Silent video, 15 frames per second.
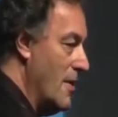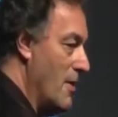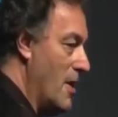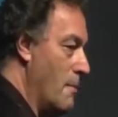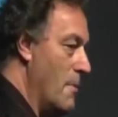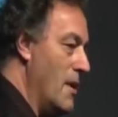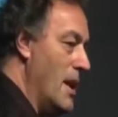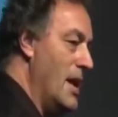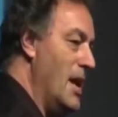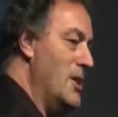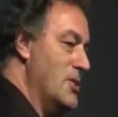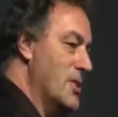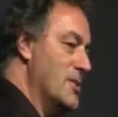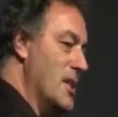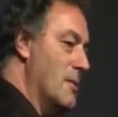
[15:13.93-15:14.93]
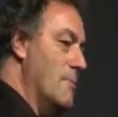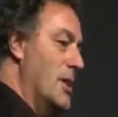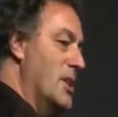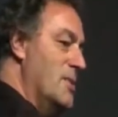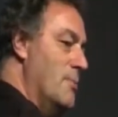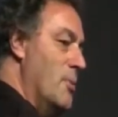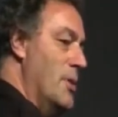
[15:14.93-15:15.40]
that Malaysians are
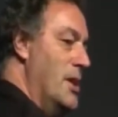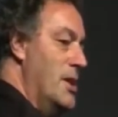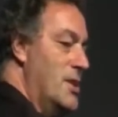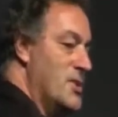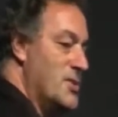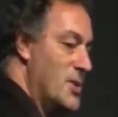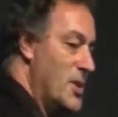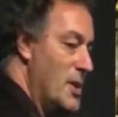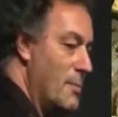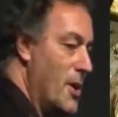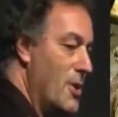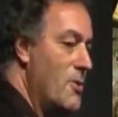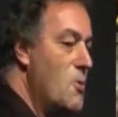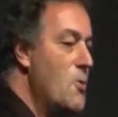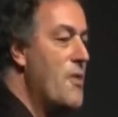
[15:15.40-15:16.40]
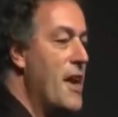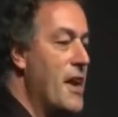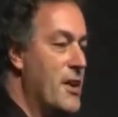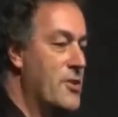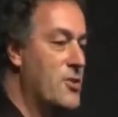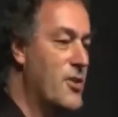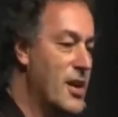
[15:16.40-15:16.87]
much more interested about who they
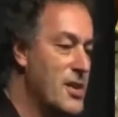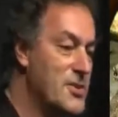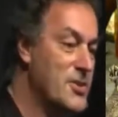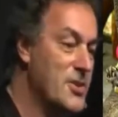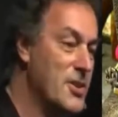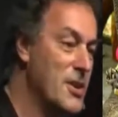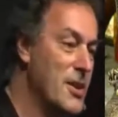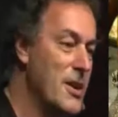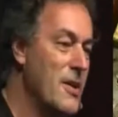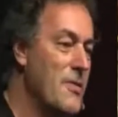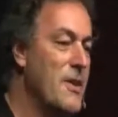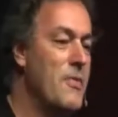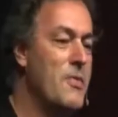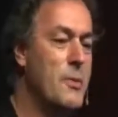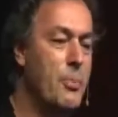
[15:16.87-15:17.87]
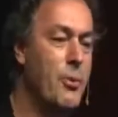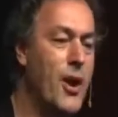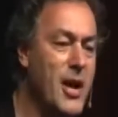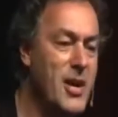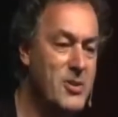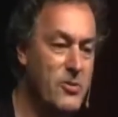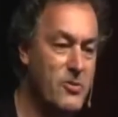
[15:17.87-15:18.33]
can trust than the
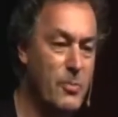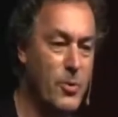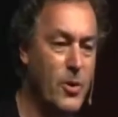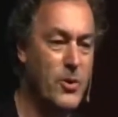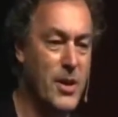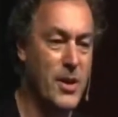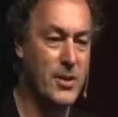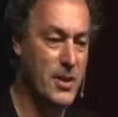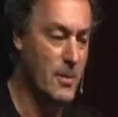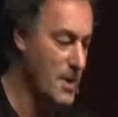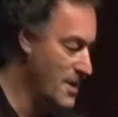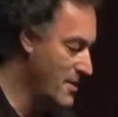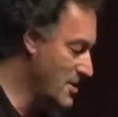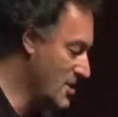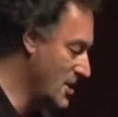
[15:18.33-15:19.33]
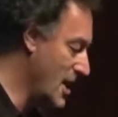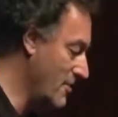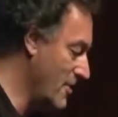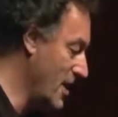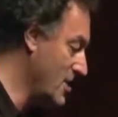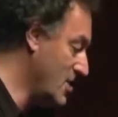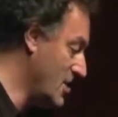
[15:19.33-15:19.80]
price of a product. I mean, this
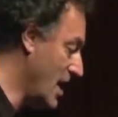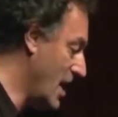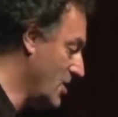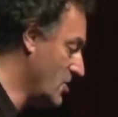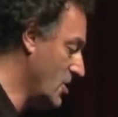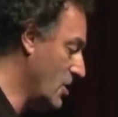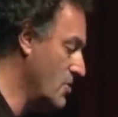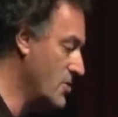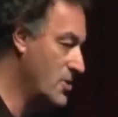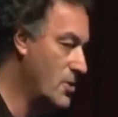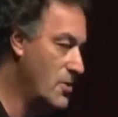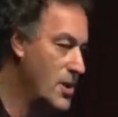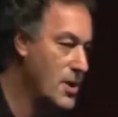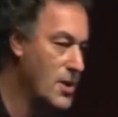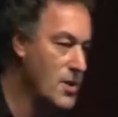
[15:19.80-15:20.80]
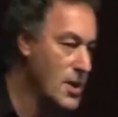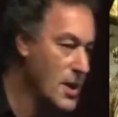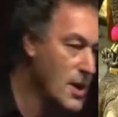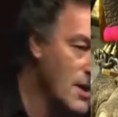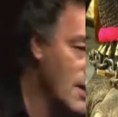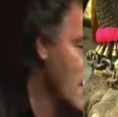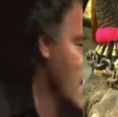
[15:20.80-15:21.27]
next slide shows you
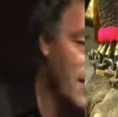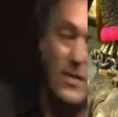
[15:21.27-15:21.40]
here